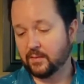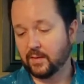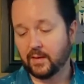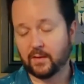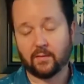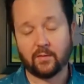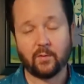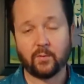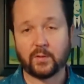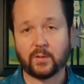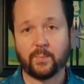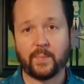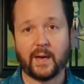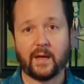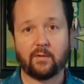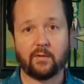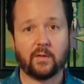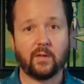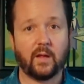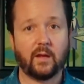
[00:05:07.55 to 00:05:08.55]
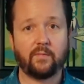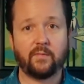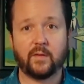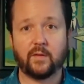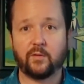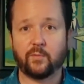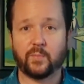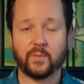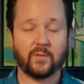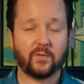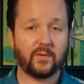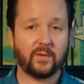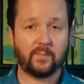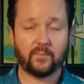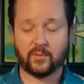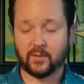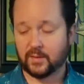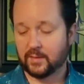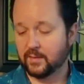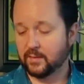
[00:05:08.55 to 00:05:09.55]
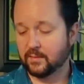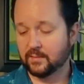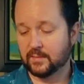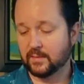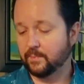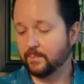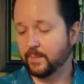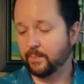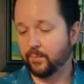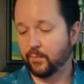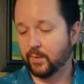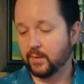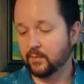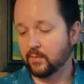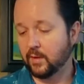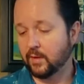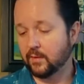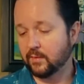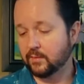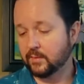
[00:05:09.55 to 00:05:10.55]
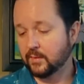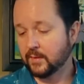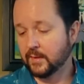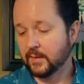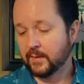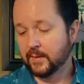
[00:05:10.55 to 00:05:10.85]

I don't know what the battery life is, but it seems like it, would be pretty long.